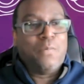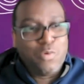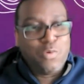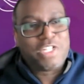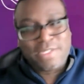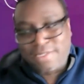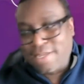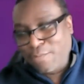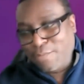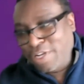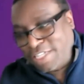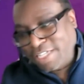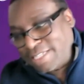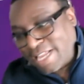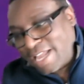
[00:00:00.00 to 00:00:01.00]
which
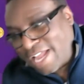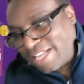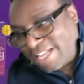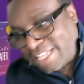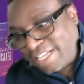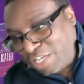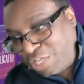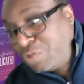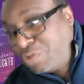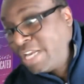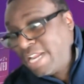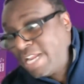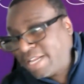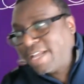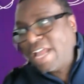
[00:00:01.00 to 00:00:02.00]
is I think
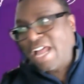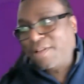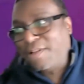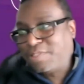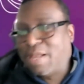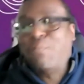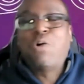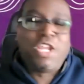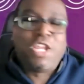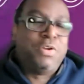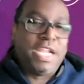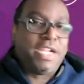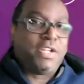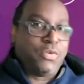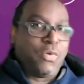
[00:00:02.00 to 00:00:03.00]
unique, somewhat
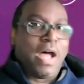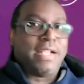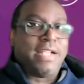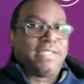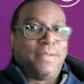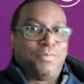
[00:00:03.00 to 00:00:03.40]
unique to us.